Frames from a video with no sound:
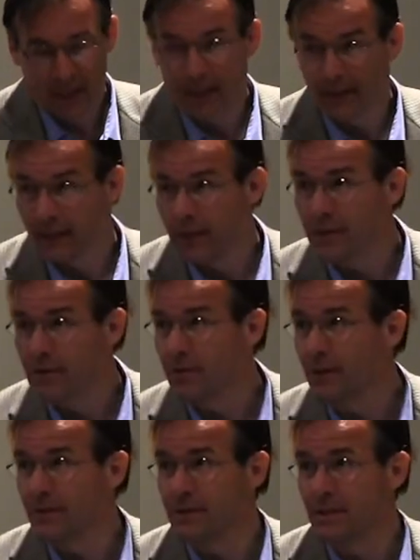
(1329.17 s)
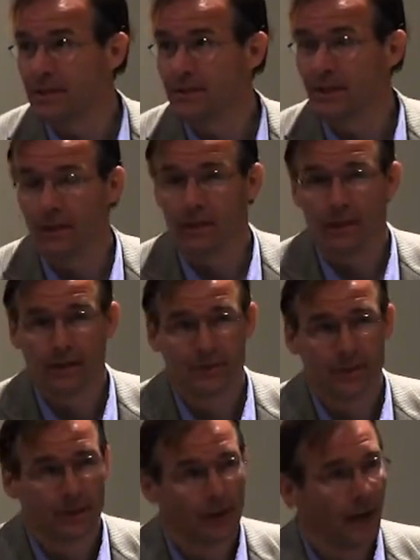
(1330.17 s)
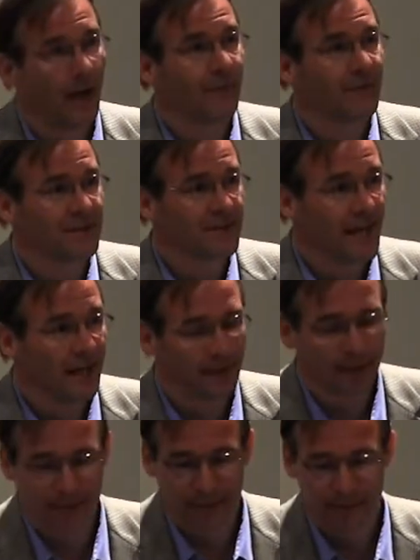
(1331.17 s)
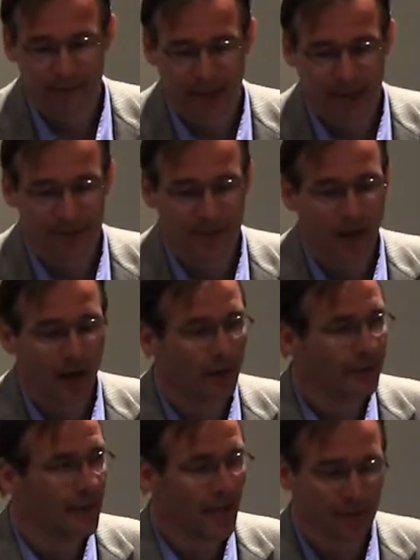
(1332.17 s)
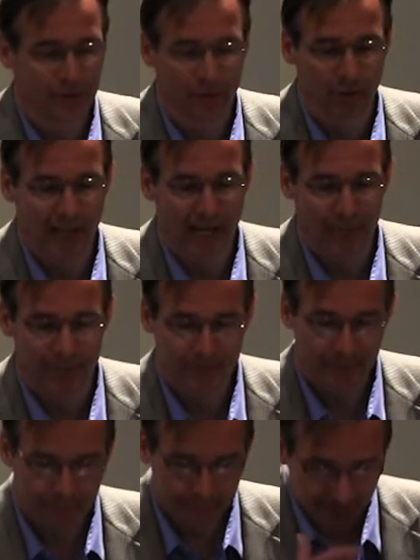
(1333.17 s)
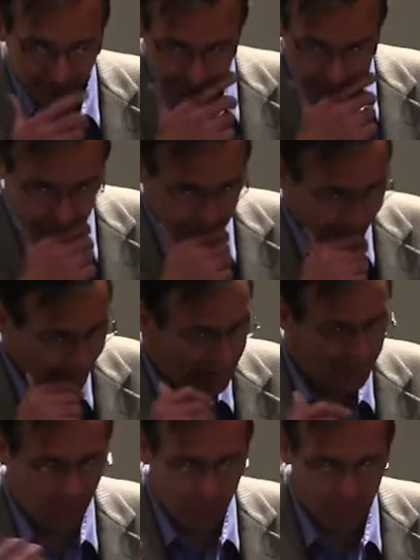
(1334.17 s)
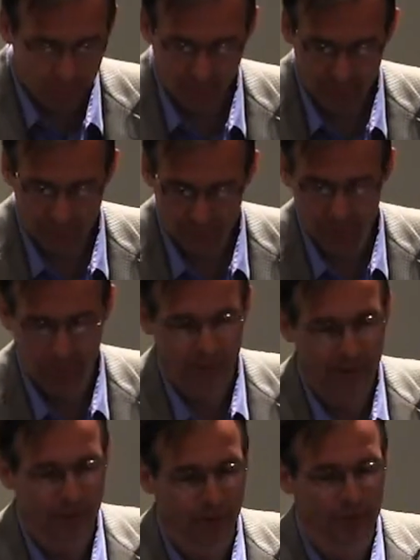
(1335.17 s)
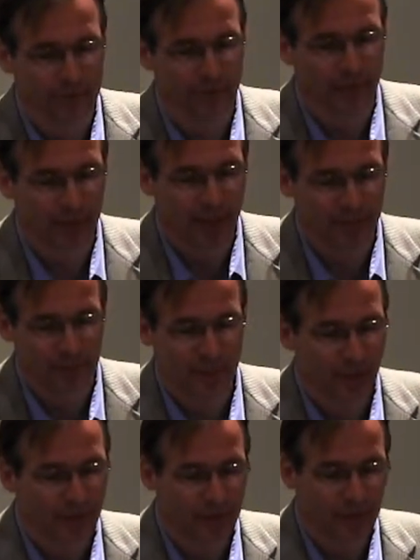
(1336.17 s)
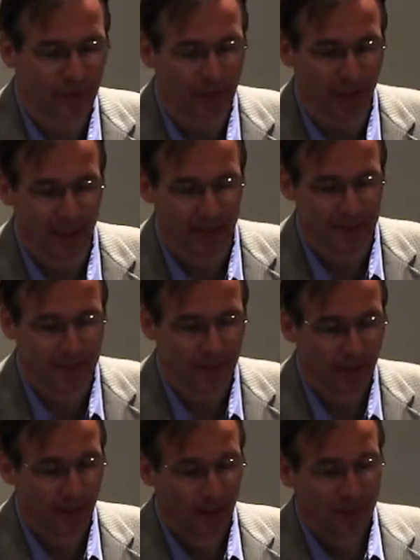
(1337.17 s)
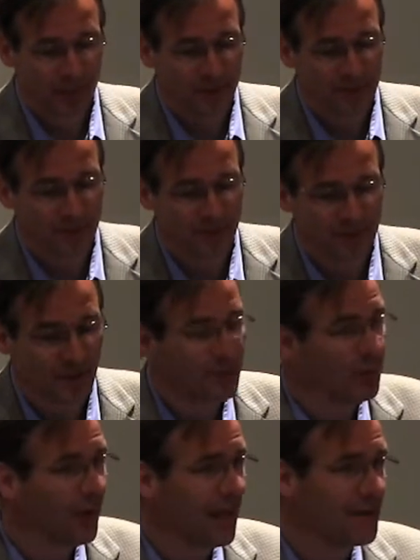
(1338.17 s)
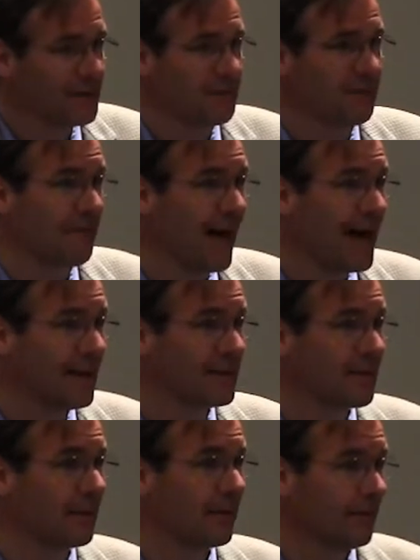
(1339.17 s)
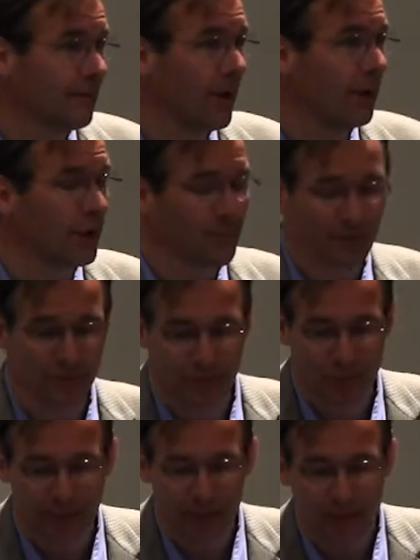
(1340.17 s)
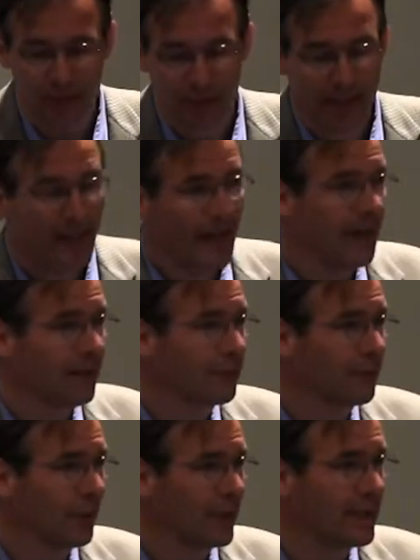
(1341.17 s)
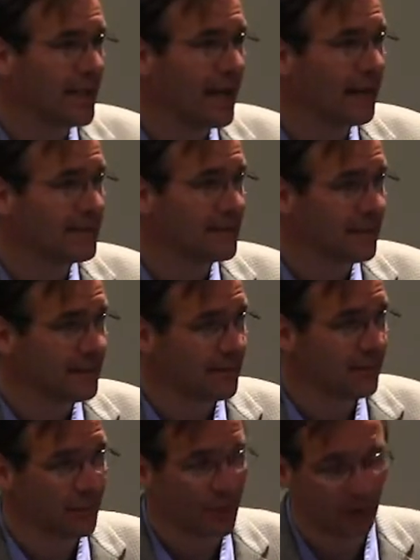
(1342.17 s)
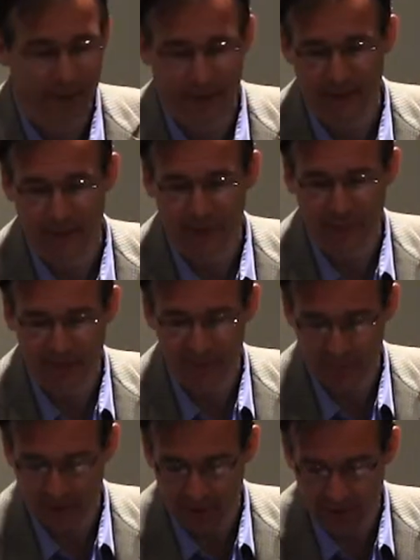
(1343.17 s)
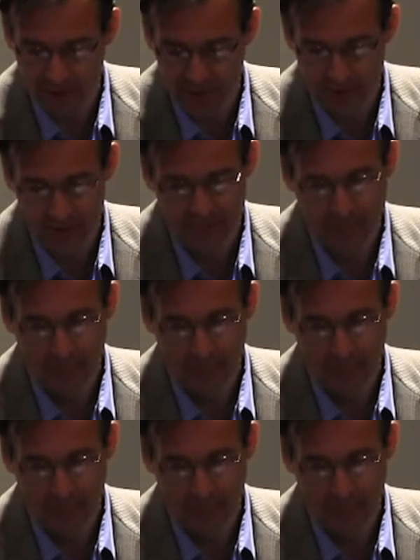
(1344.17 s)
And the industry is an obvious candidate, as are the national labs. So we've already heard several times the industry collects, processes, and utilizes vast volumes of 3D and 4D data sets. We looked at time-lapse migration.